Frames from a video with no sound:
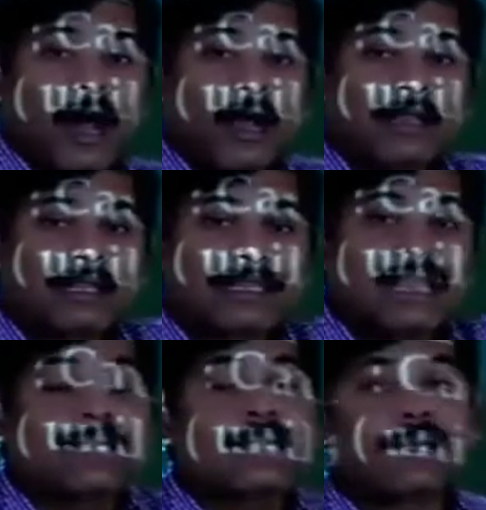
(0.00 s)
The
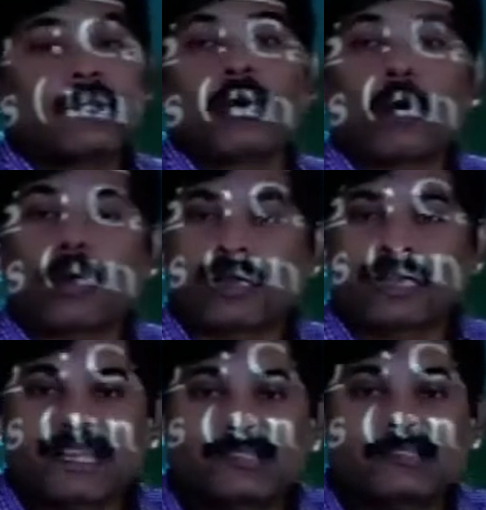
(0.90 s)
technical or
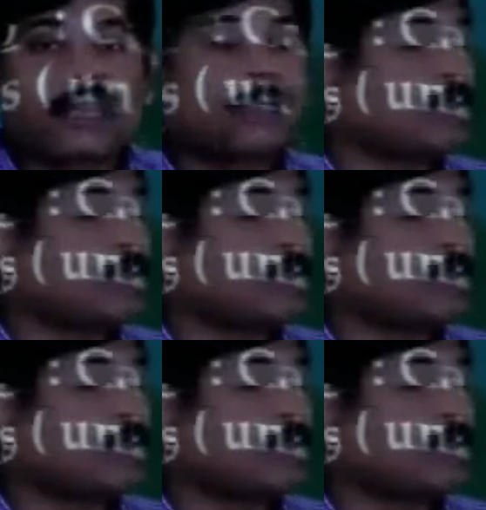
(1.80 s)
dictionary